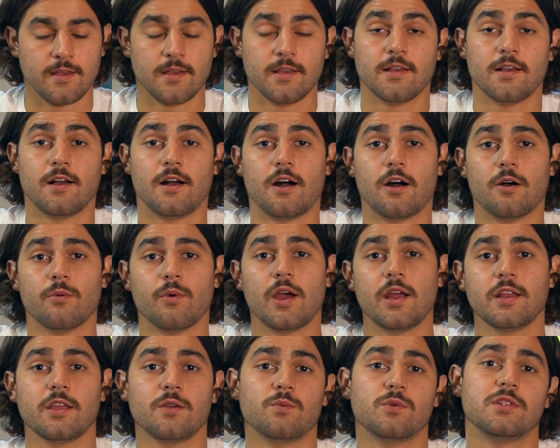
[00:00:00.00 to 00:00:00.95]

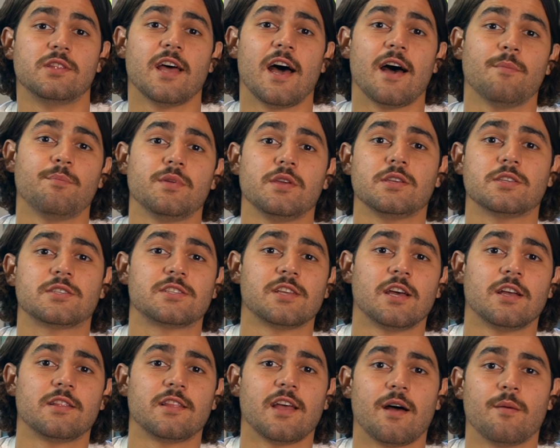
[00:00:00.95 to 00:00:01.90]
Alrighty, with that being
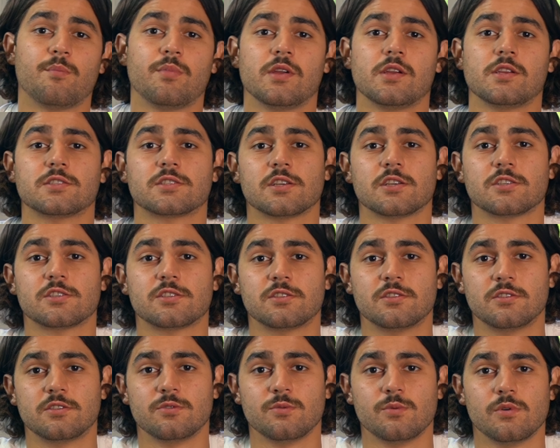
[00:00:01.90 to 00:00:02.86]
said, that brings us
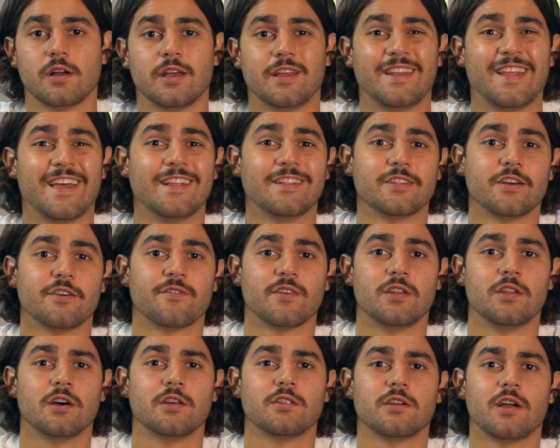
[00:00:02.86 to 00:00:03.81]
to an end of
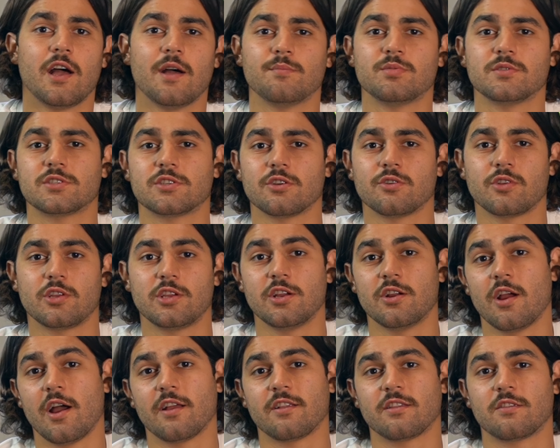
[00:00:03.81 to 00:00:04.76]
another episode
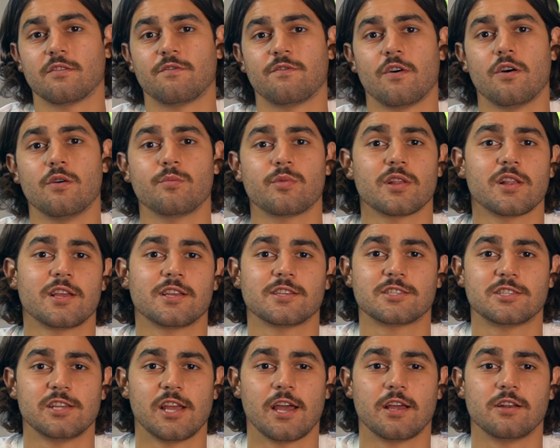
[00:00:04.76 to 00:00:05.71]
here at the Phone
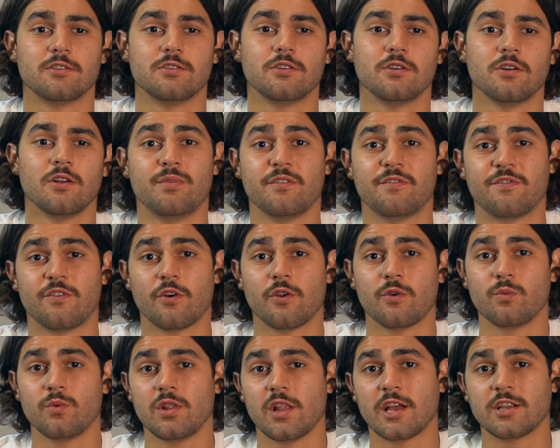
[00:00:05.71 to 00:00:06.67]
Lens channel.
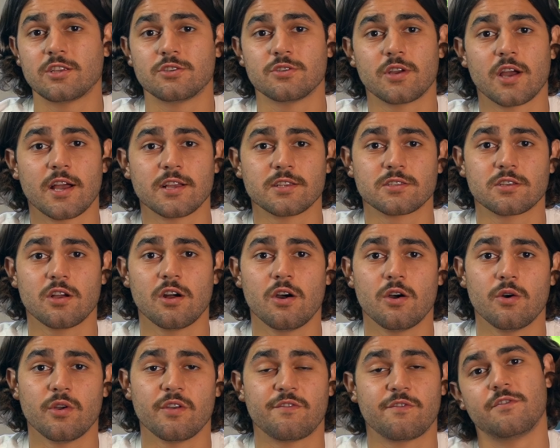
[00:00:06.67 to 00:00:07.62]
Before we let you guys
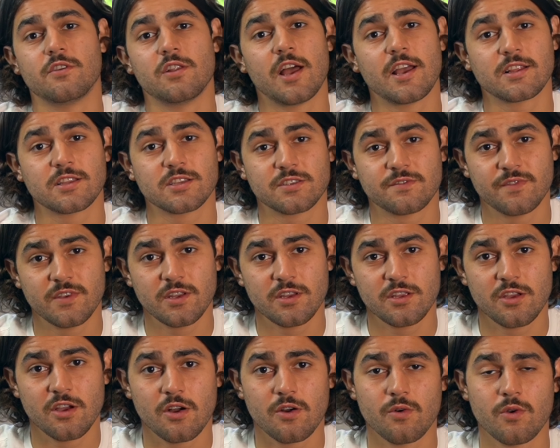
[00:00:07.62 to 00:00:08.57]
go, if you like this
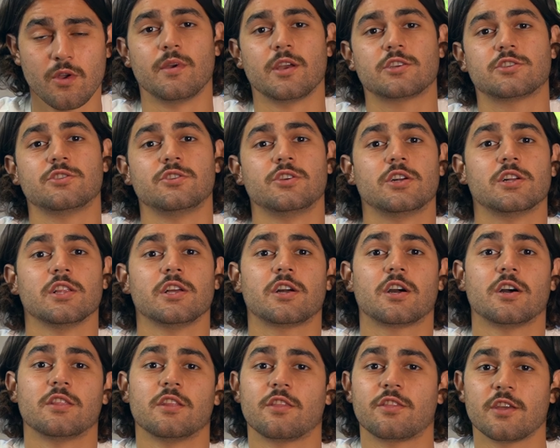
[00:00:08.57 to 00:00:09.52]
video, make sure you
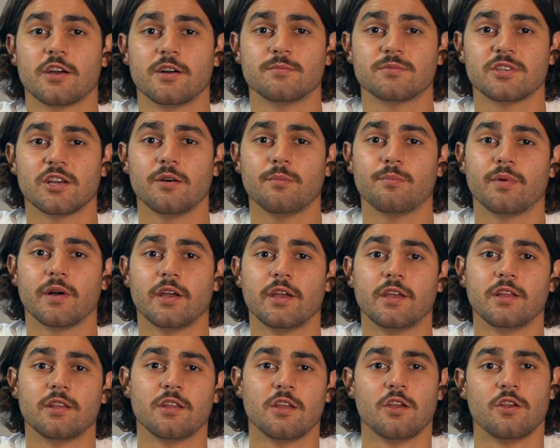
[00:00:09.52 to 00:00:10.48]
click on the thumbs up
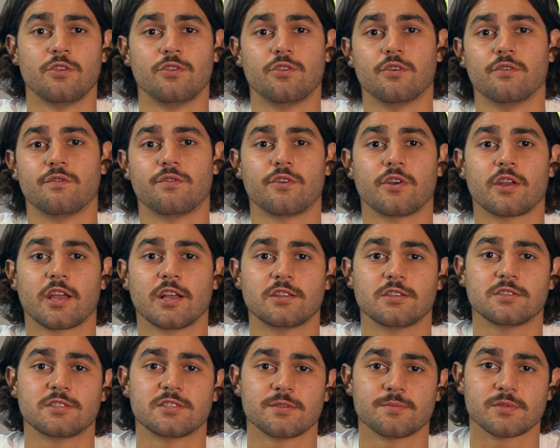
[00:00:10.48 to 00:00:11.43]
button. Don't
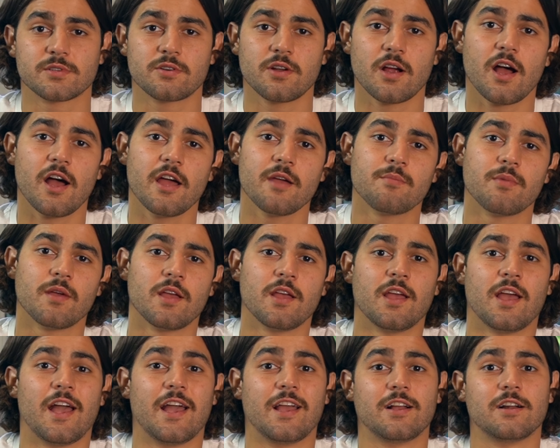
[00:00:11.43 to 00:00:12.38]
forget to subscribe
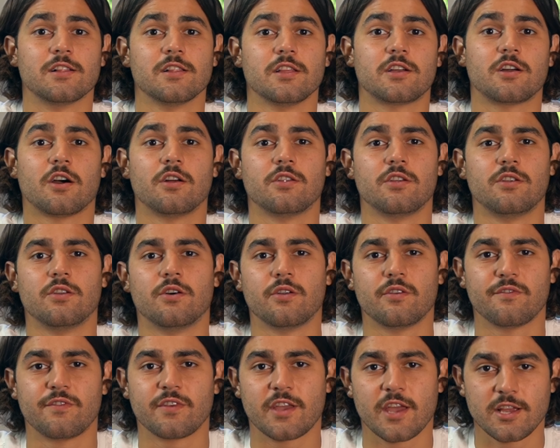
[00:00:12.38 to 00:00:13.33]
and click on the
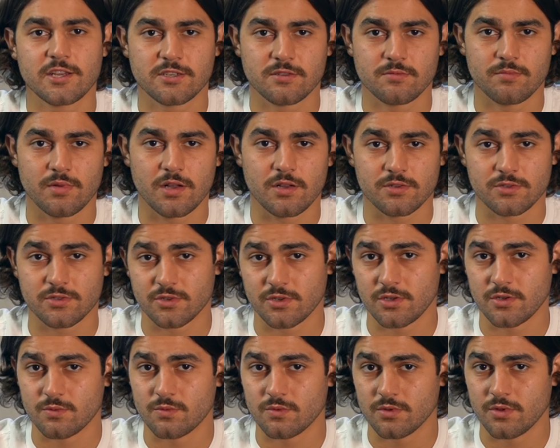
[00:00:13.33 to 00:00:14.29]
notification bell so
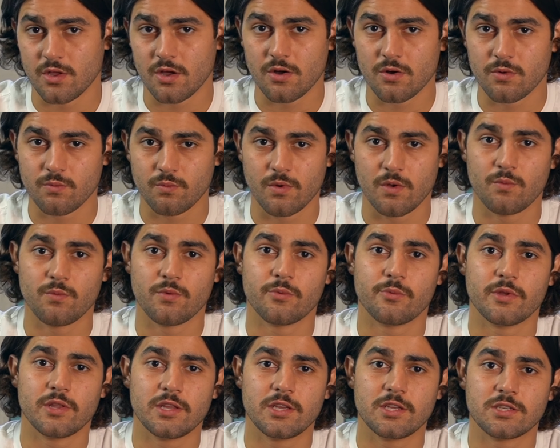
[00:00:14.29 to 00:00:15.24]
you will know when
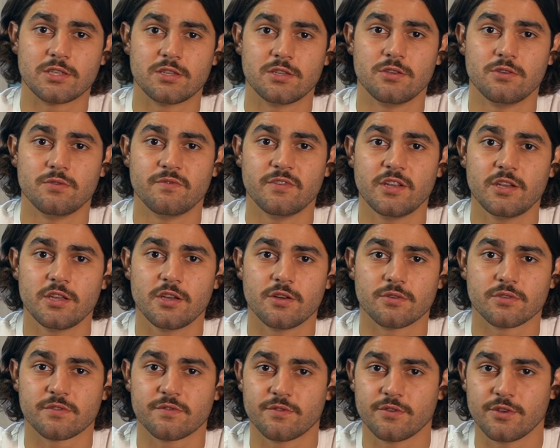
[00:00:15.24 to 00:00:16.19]
we release new
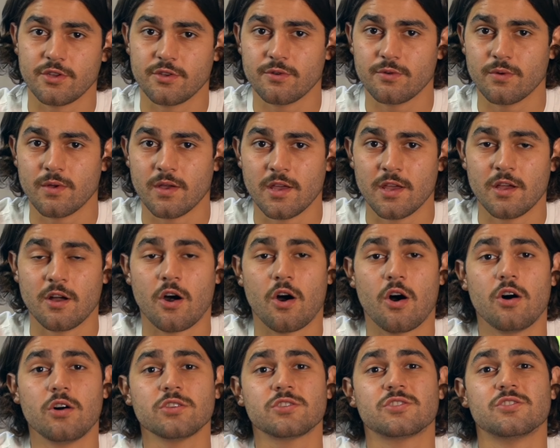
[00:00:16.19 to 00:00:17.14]
videos for you.
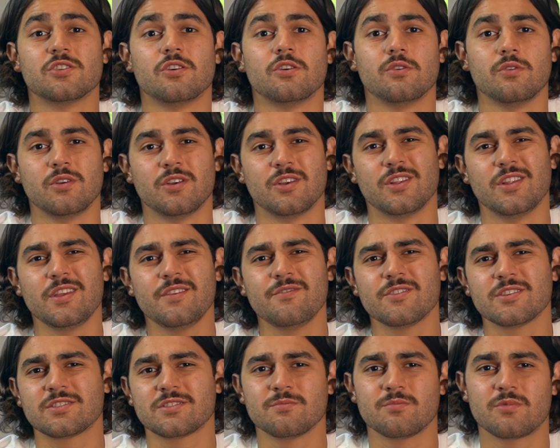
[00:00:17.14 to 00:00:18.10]
Also, leave
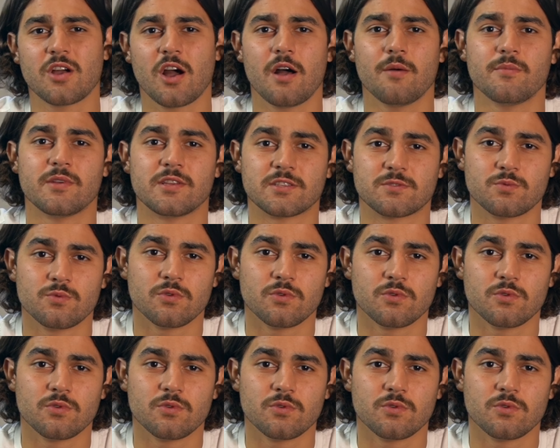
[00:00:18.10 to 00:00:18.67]
us some comments.